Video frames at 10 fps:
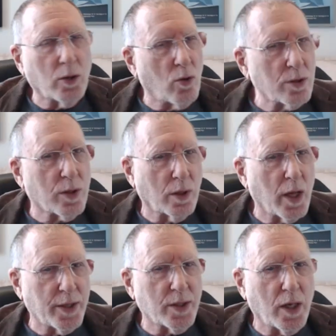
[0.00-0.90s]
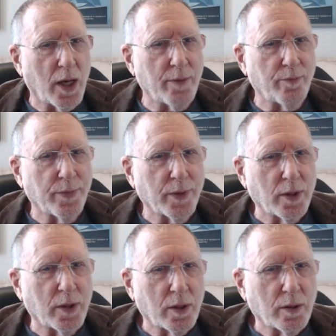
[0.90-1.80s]
lost a lot of time
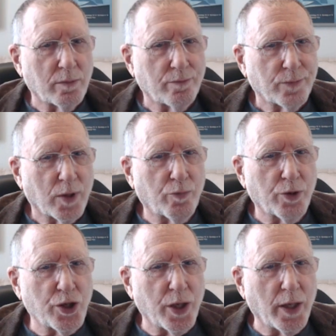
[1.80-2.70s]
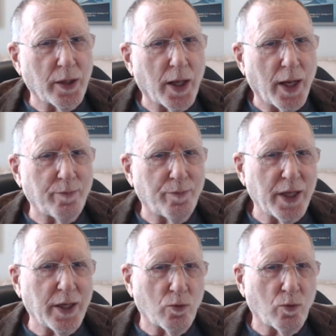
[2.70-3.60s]
appreciating that and
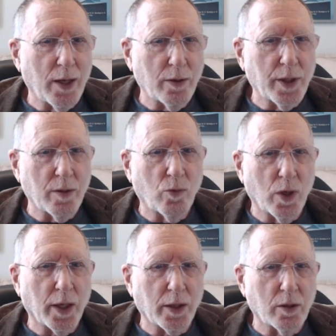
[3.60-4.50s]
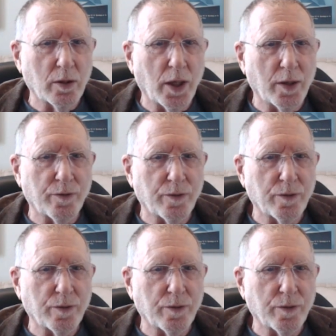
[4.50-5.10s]
being around him when I could have,